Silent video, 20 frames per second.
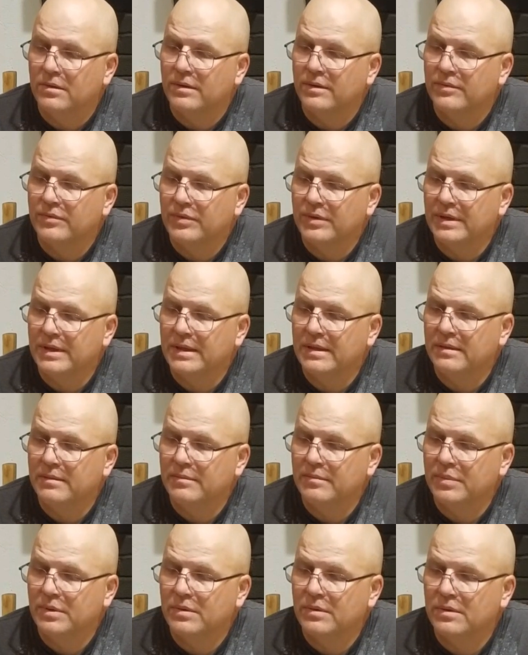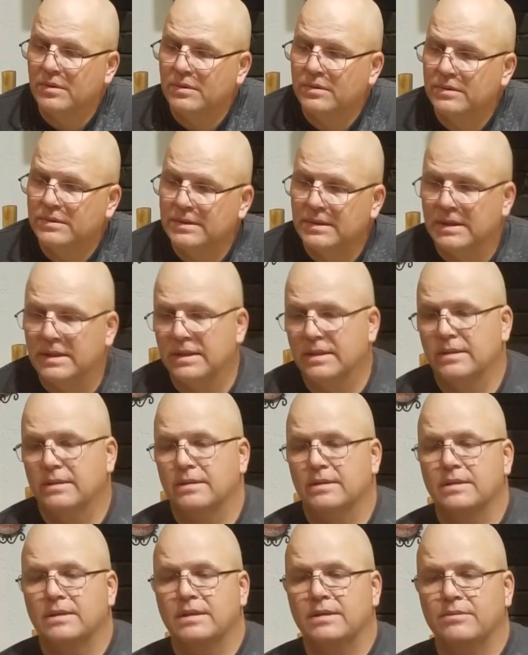didn't poke holes in it, it
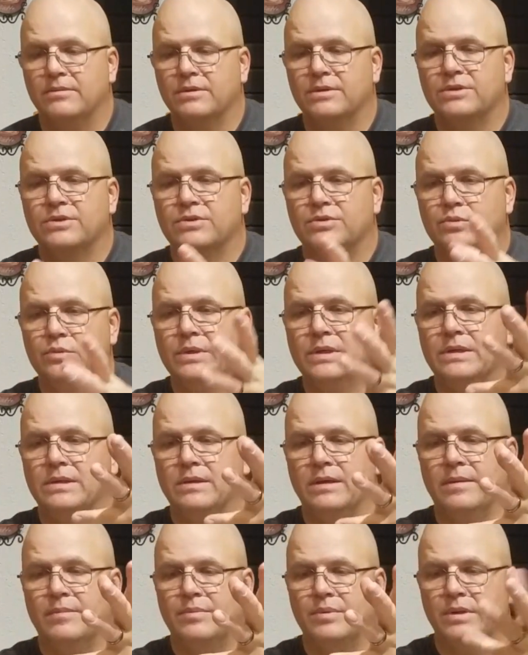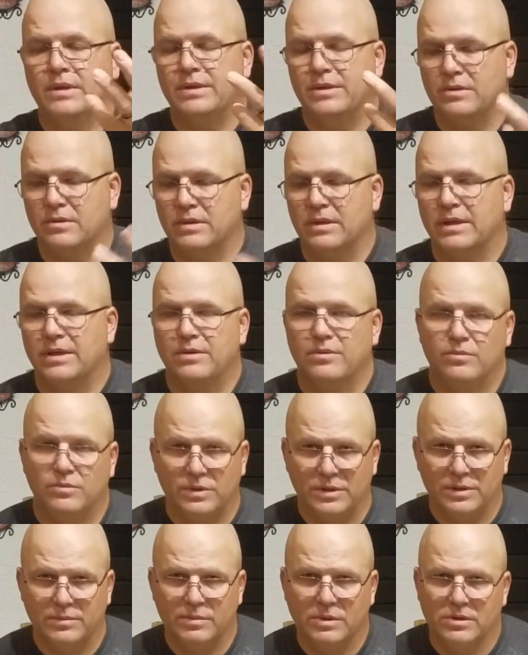would swell up, like when you blow
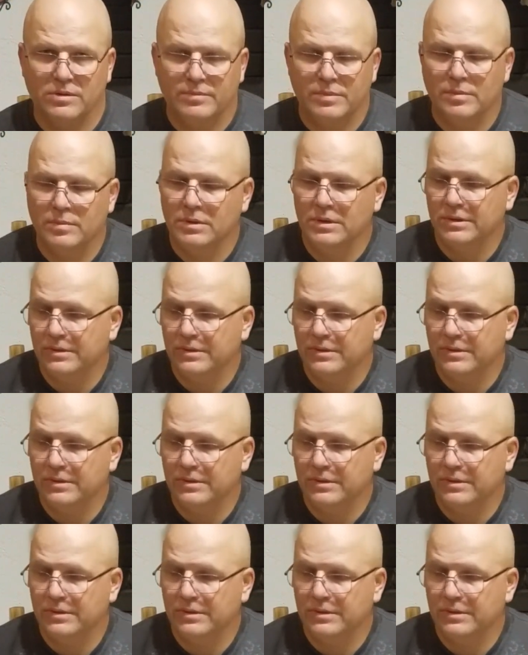up a balloon.